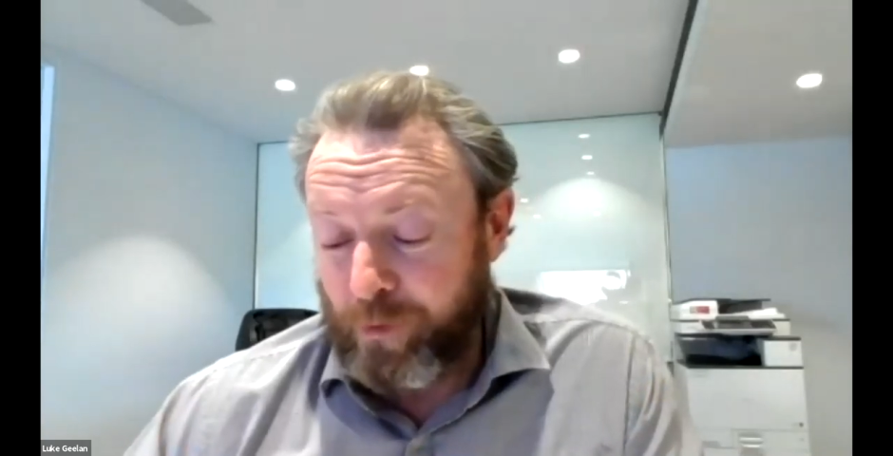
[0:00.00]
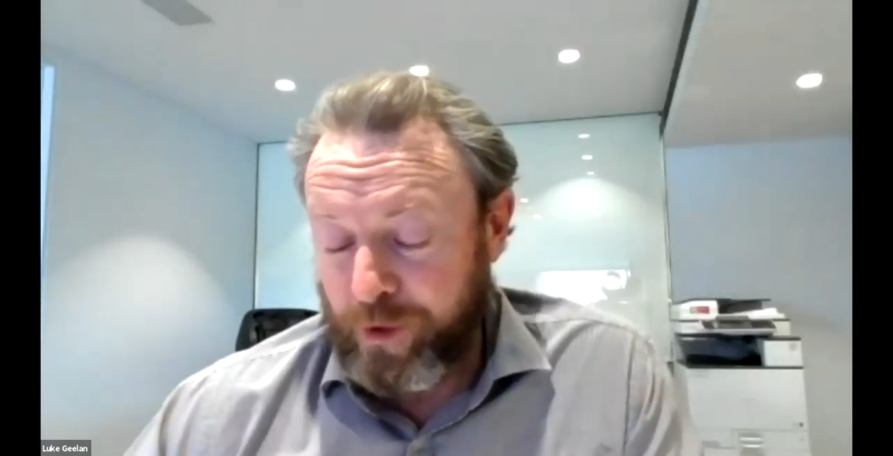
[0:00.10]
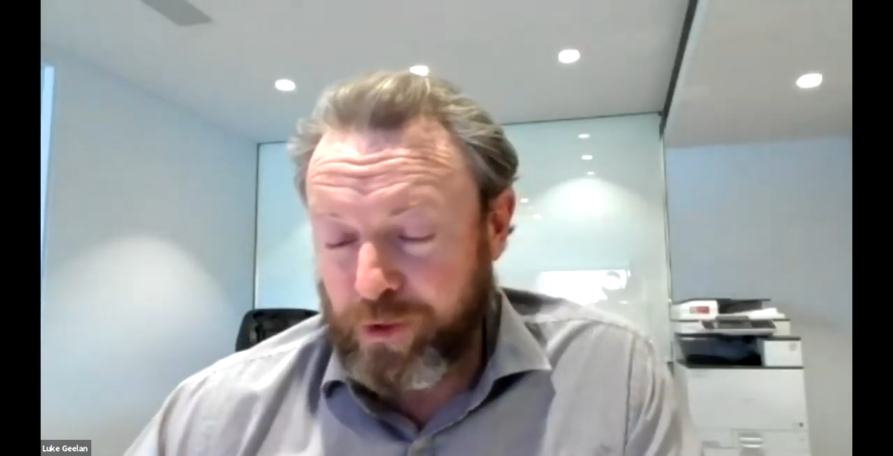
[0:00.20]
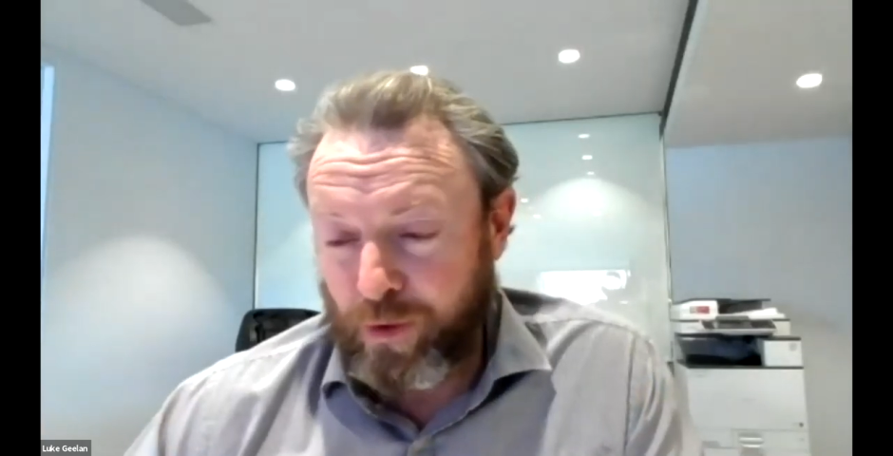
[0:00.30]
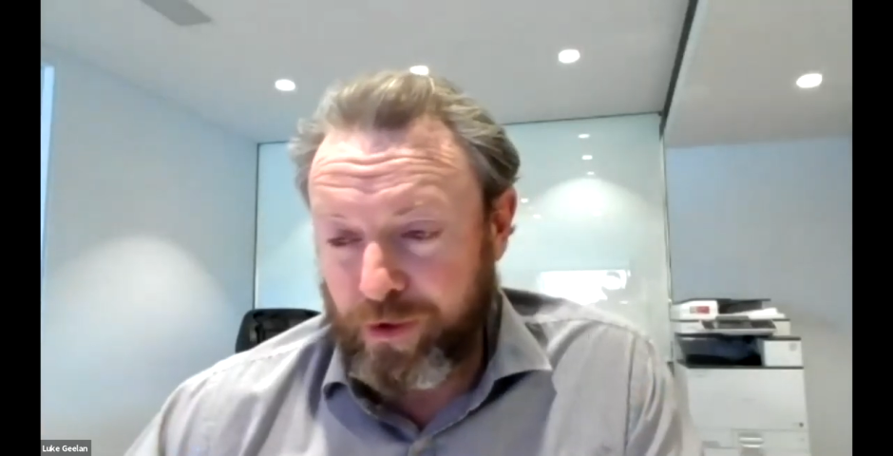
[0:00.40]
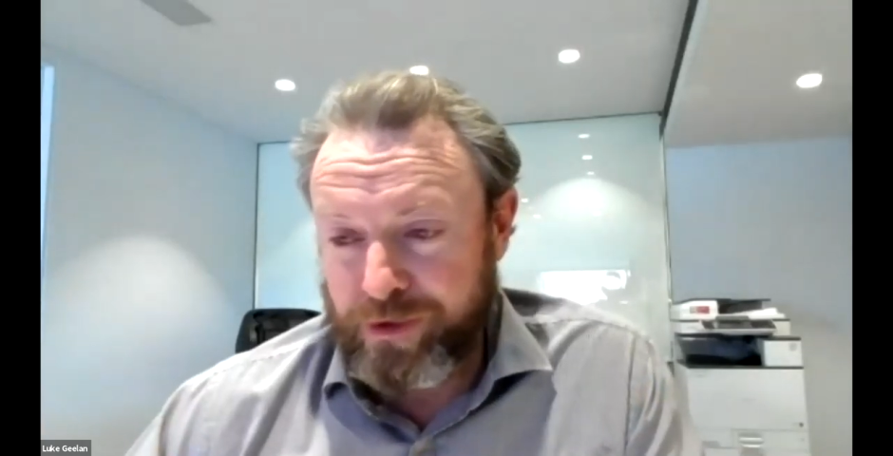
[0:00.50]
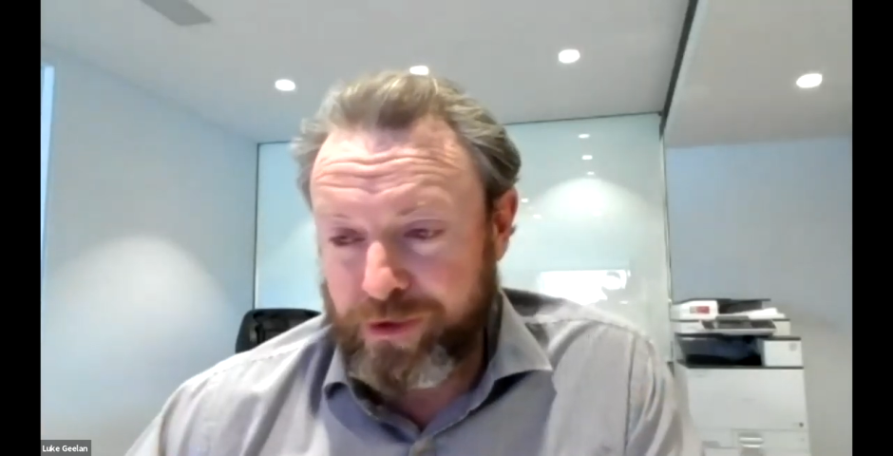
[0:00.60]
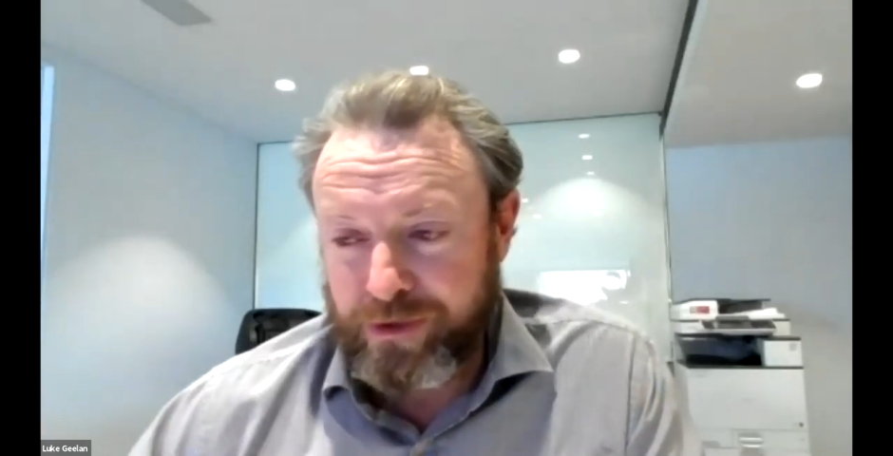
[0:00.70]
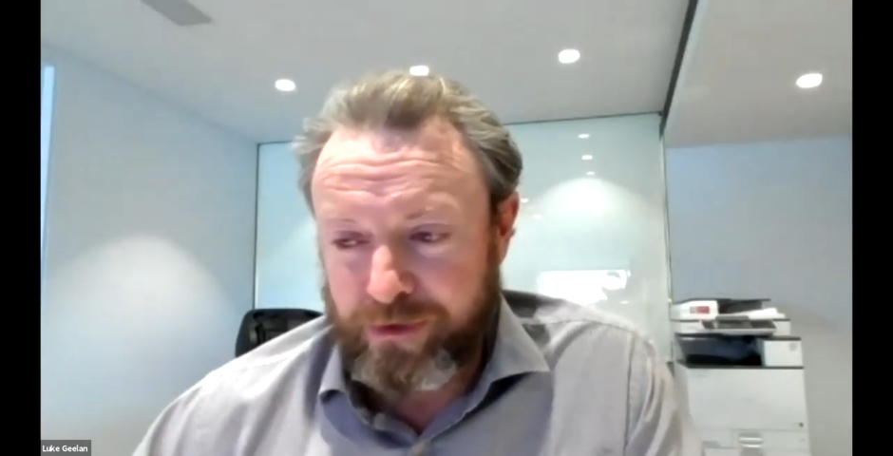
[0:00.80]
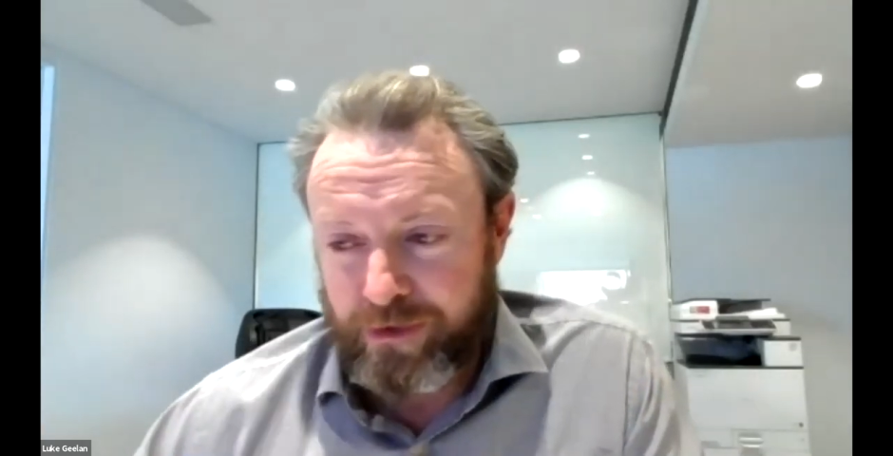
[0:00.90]
which
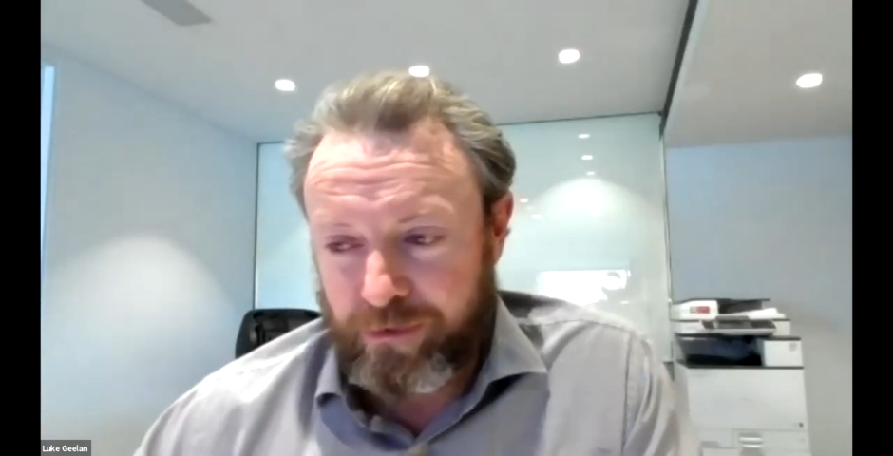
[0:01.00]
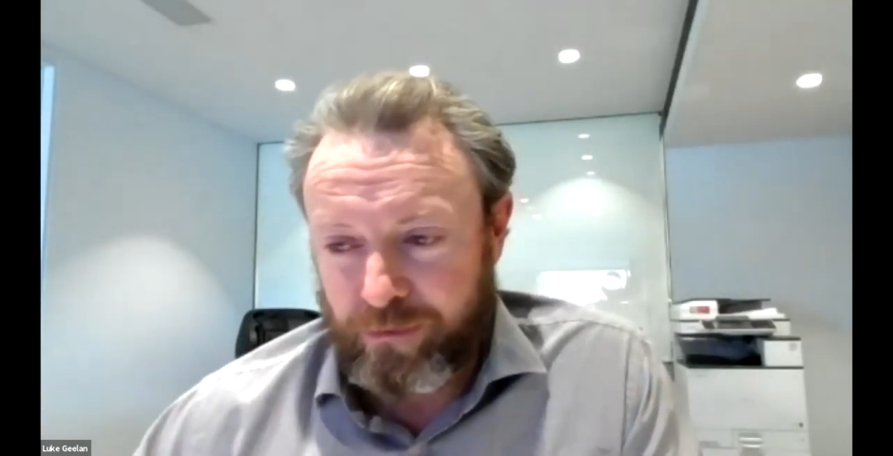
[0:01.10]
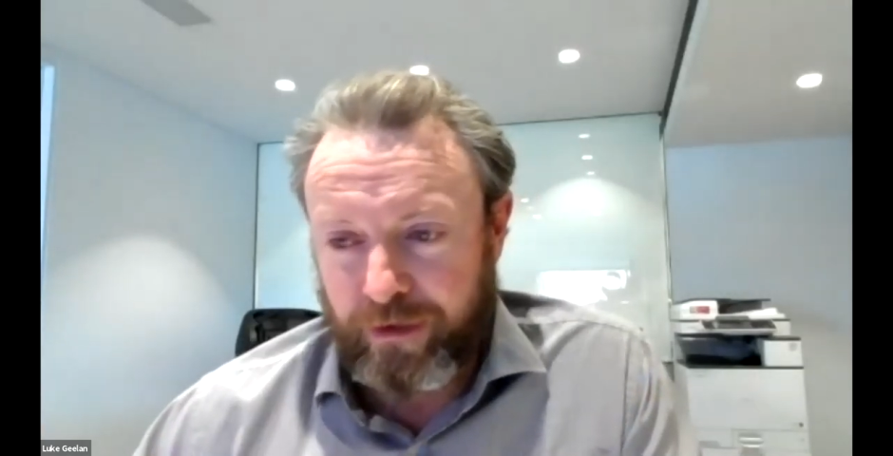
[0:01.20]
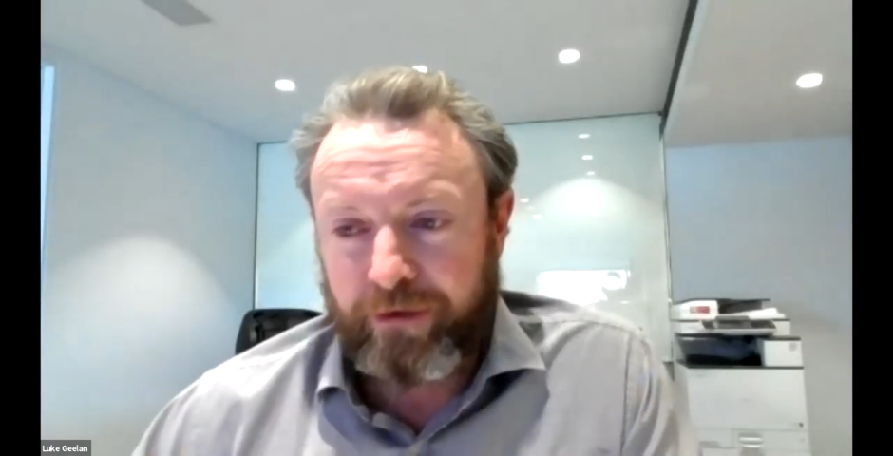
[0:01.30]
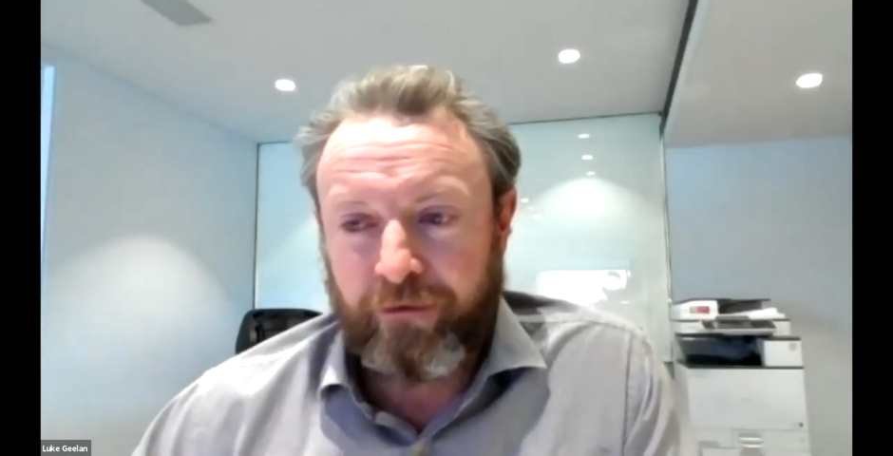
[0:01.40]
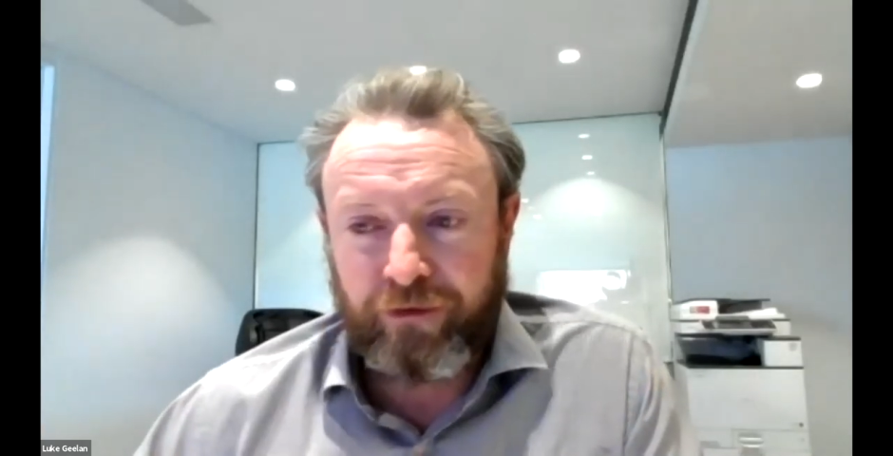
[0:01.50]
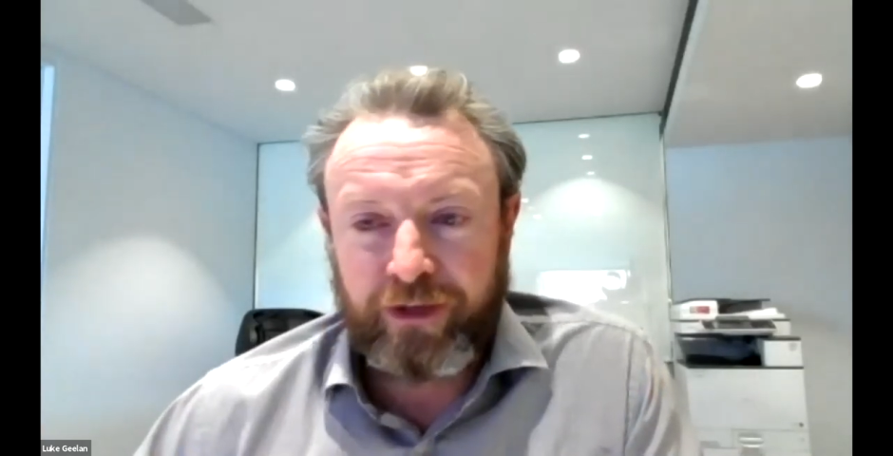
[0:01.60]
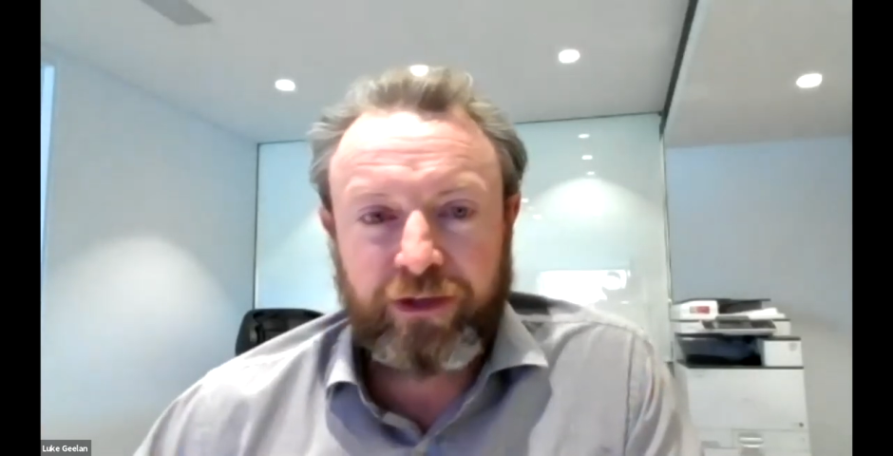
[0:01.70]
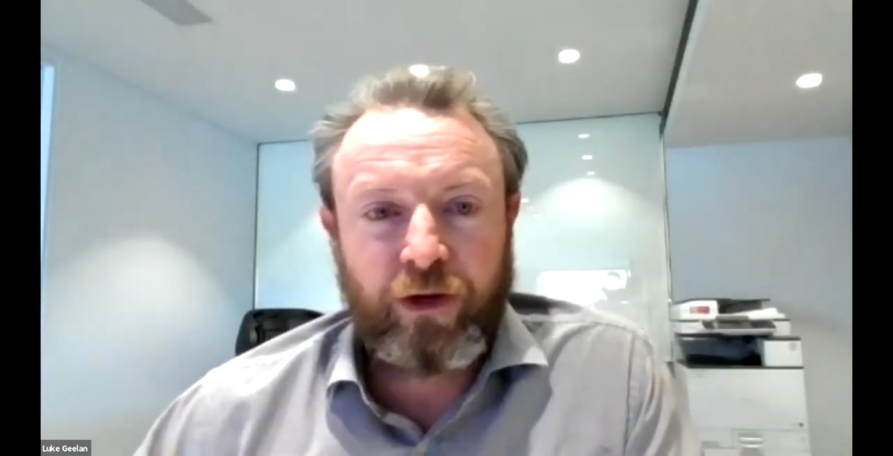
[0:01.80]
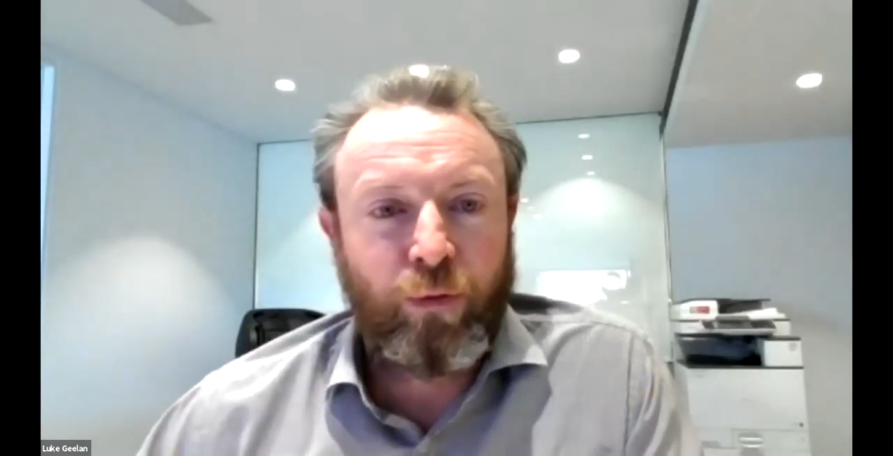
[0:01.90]
was really reflecting